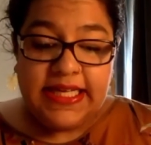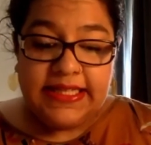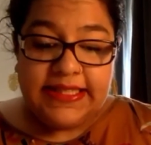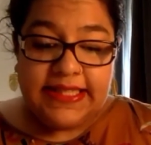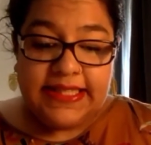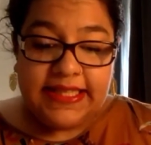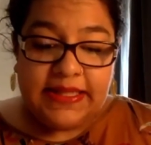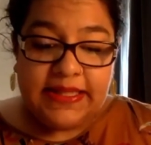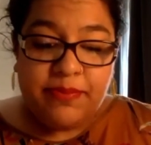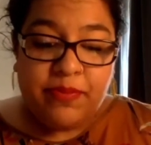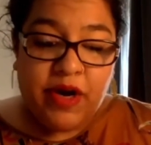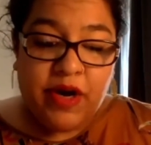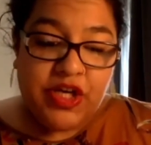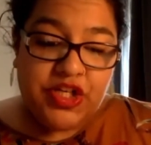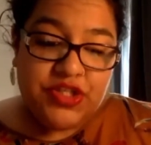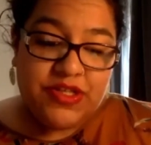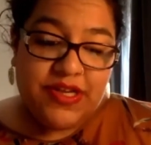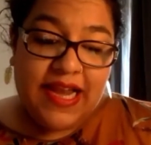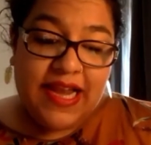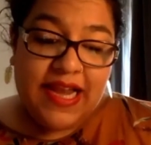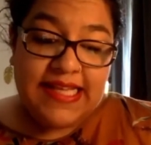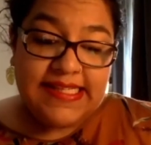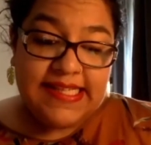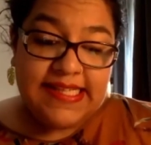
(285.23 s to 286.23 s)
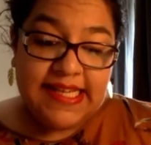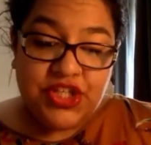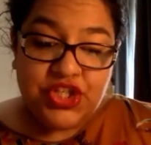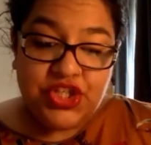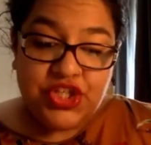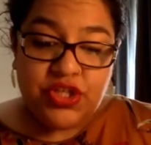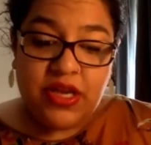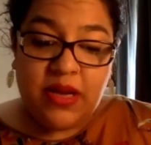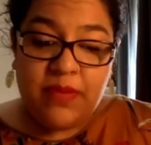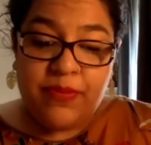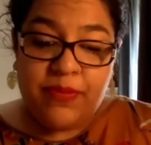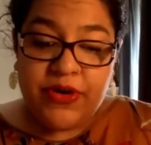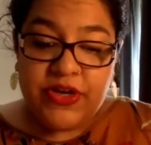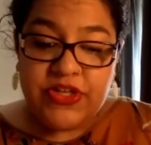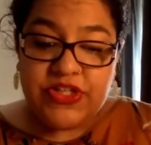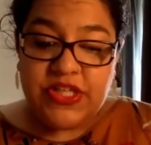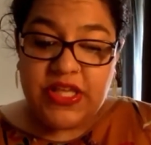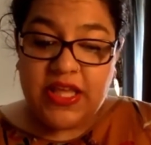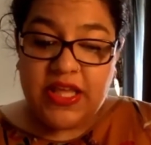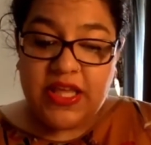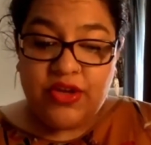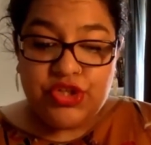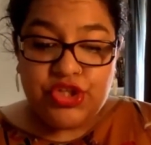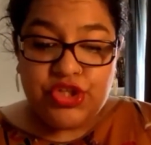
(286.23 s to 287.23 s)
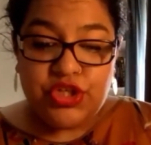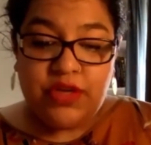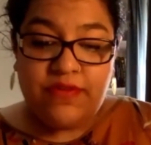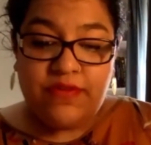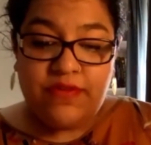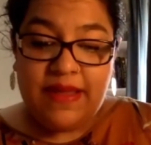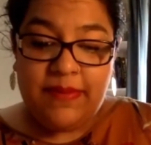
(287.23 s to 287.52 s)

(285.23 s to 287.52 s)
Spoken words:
that the marginalization and persecution of